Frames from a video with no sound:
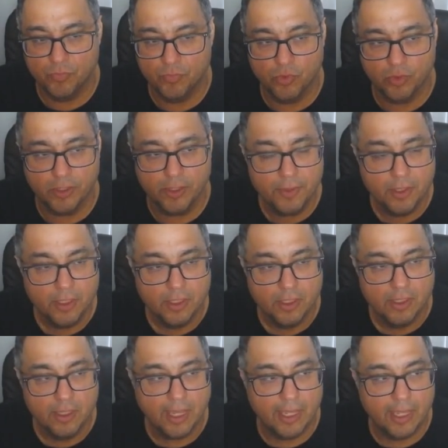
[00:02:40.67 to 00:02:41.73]
Okay,
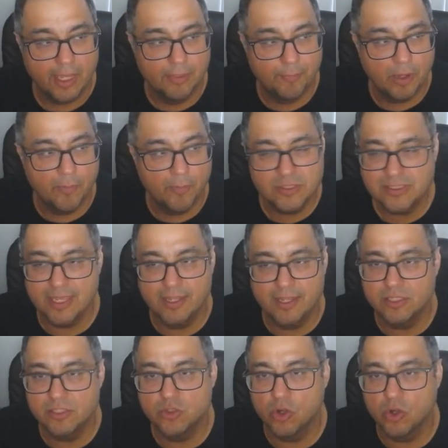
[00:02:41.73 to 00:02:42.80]
and the purpose here
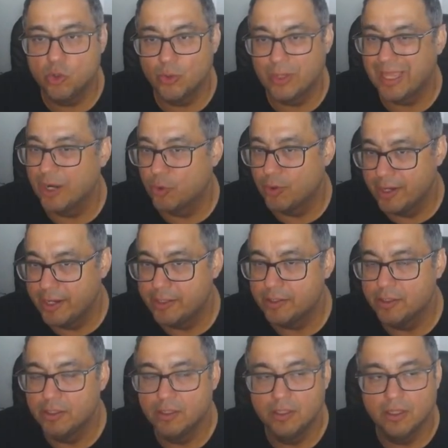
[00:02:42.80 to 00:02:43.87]
is not to calculate
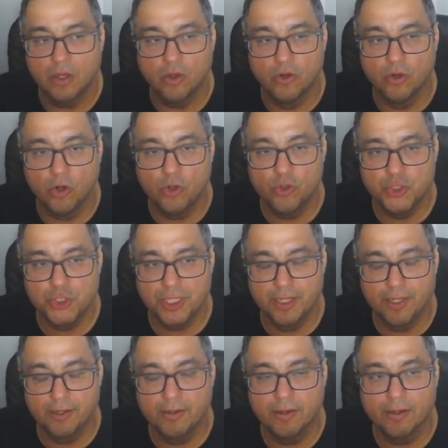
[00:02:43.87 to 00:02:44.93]
or not to
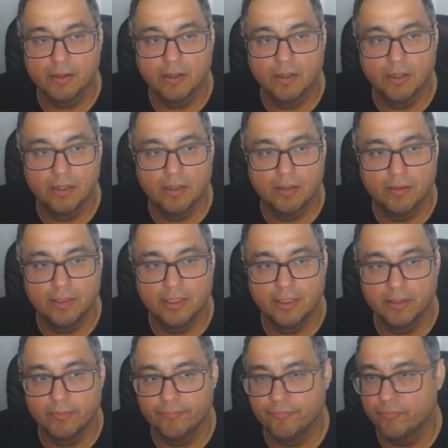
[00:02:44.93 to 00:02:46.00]
share
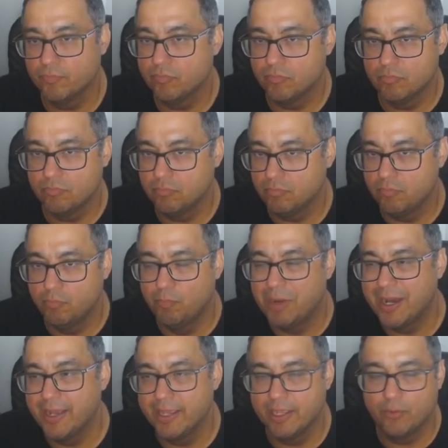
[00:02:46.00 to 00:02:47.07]
the
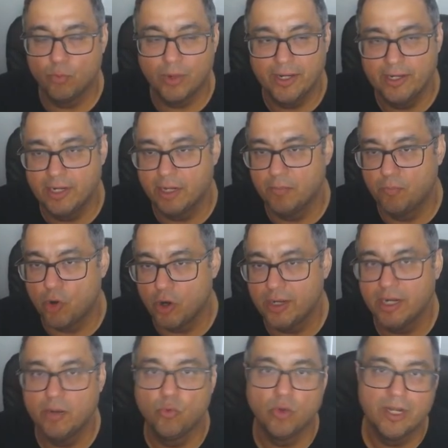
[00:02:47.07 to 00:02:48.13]
buy and why did I
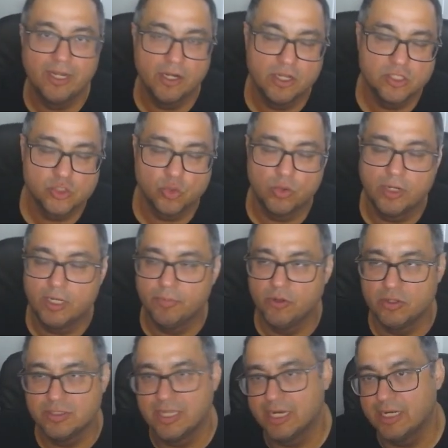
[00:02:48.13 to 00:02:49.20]
bought it, why did I sold it,
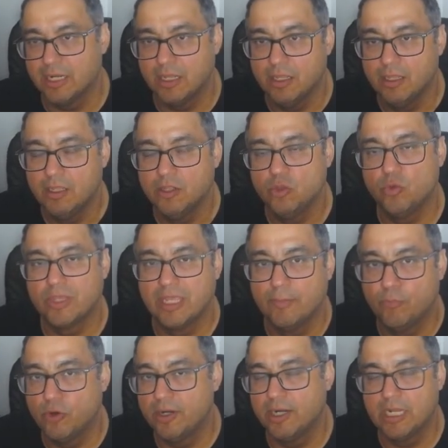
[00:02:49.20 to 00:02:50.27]
because that you can
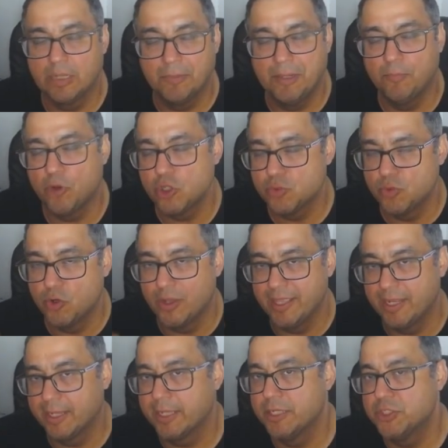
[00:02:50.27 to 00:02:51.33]
put in comment box below
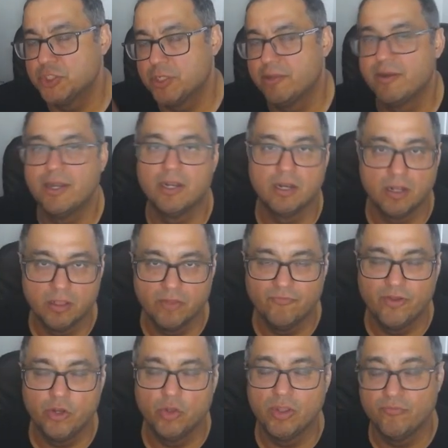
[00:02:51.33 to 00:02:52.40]
and I can create another
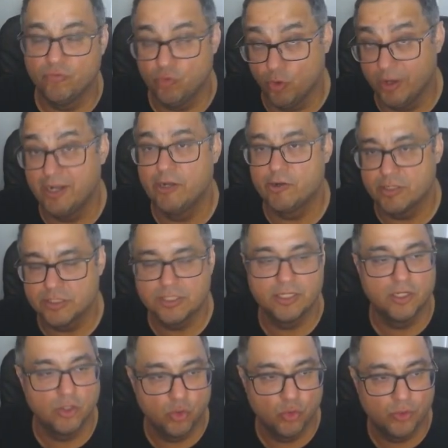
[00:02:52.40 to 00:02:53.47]
video if you are interested
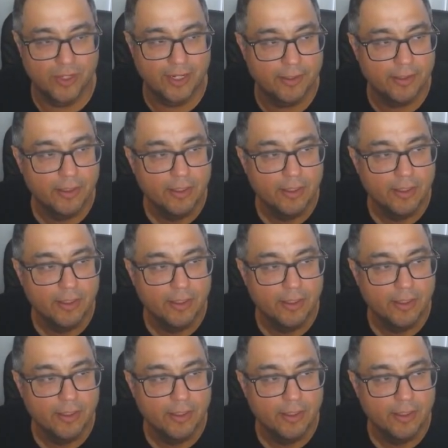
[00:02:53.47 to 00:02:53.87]
to know that.